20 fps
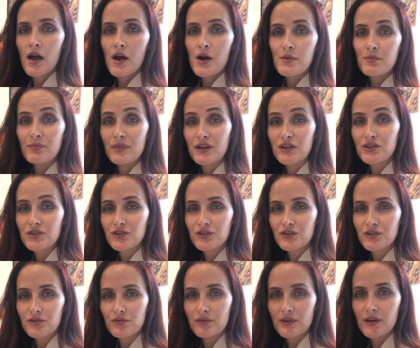Make sure
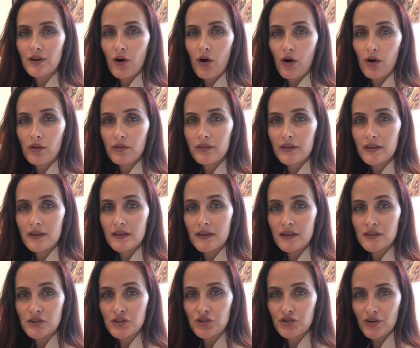to read all the
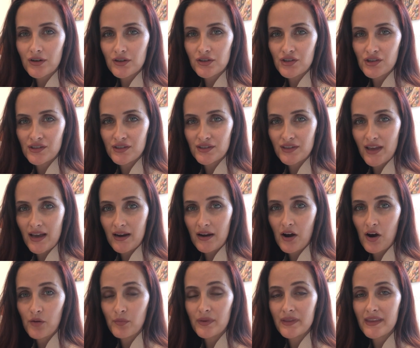instructions that
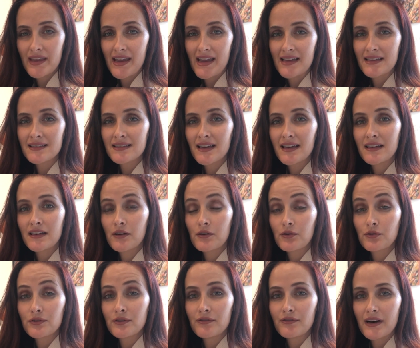come in the Anti-Nano
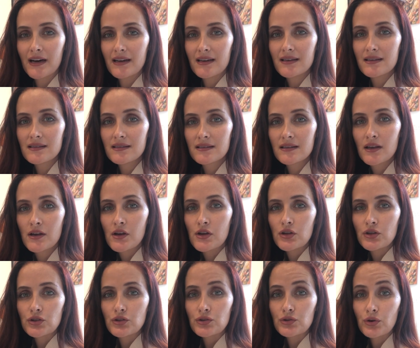device
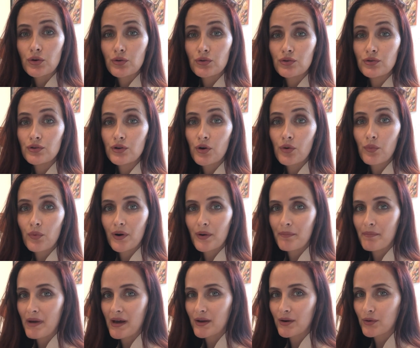so you don't wear
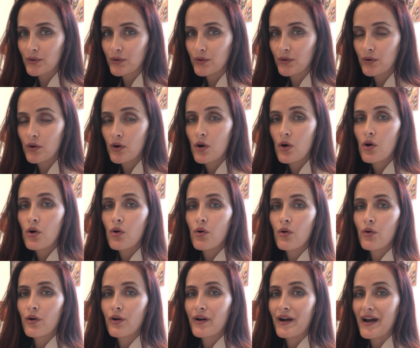metal
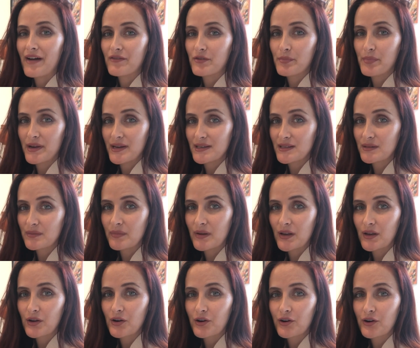or have a
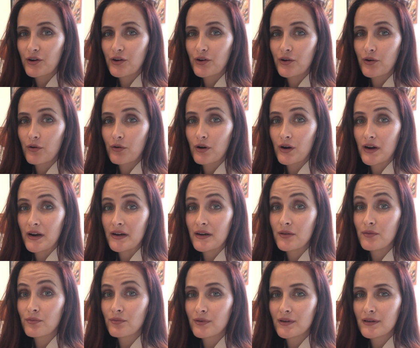pacemaker or any
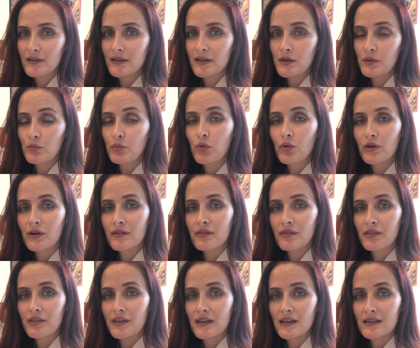really
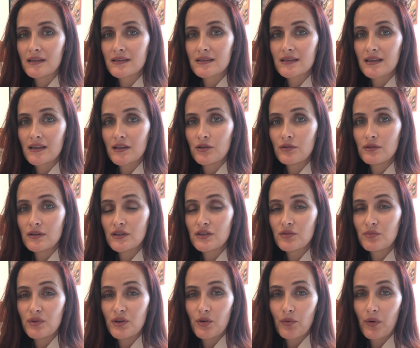important things that you need to
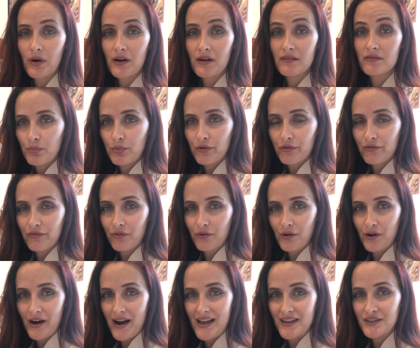be aware of
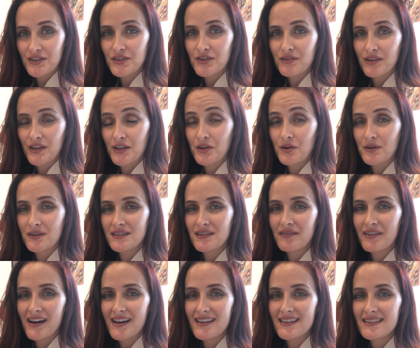before entering your
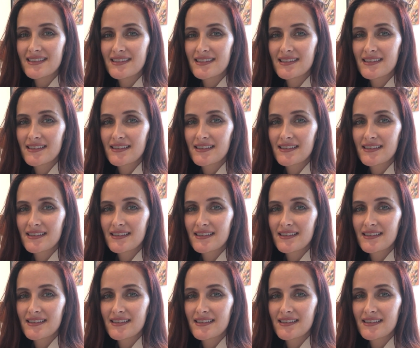device.